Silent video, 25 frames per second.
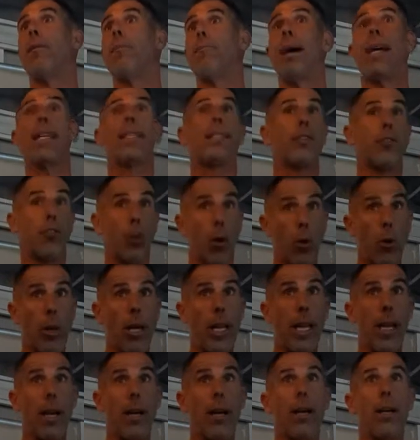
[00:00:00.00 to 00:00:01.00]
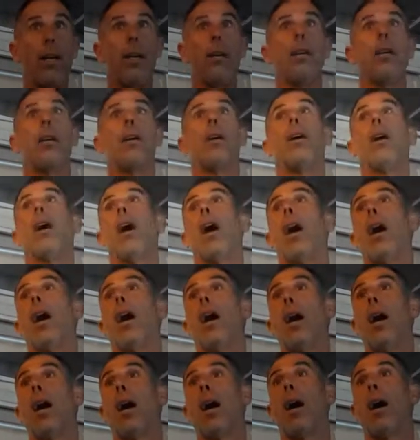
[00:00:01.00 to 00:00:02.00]
Macedonia, uh,
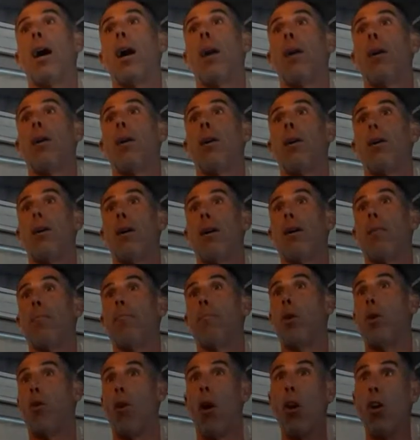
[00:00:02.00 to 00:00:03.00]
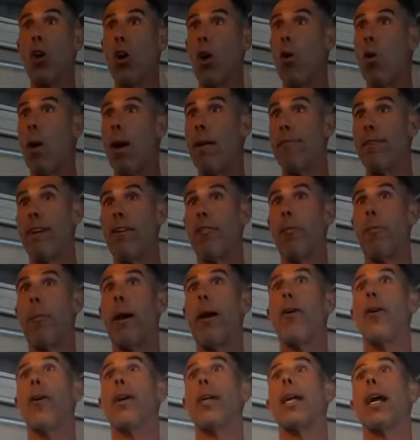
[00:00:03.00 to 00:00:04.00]
uh, uh, Morocco. I've never
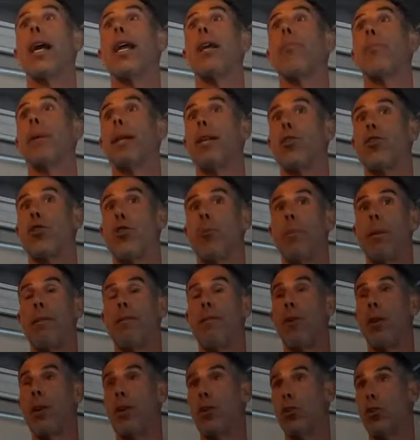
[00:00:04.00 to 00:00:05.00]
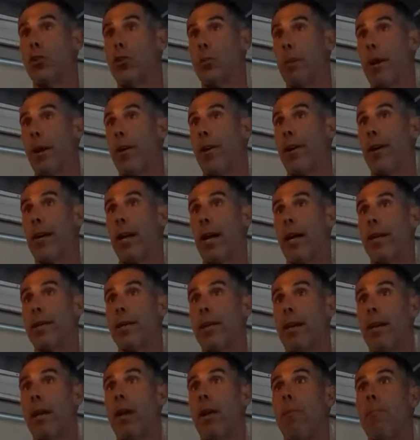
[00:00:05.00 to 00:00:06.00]
paraglided, but it should be very good to paraglide.
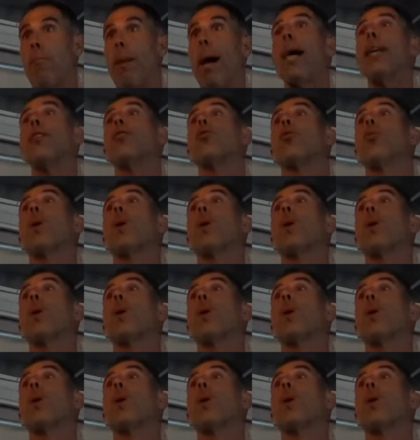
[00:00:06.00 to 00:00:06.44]
But